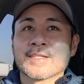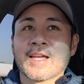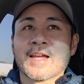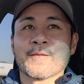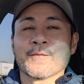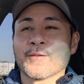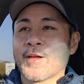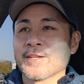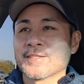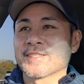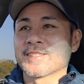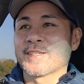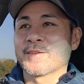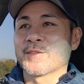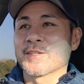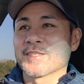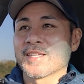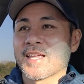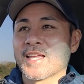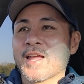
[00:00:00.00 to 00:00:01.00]
I have lots of stuff
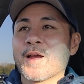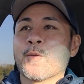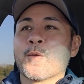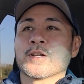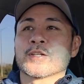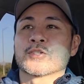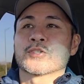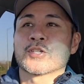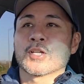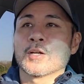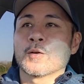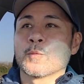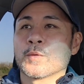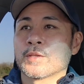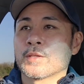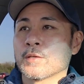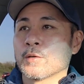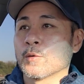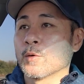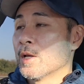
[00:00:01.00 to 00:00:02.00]
to say, I want to share it
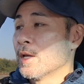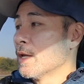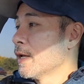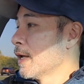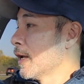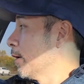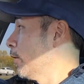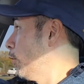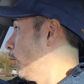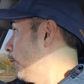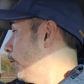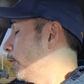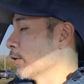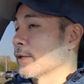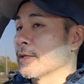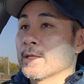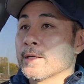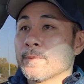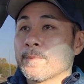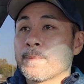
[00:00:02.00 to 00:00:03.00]
with you, and
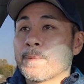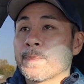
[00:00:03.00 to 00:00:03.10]
hopefully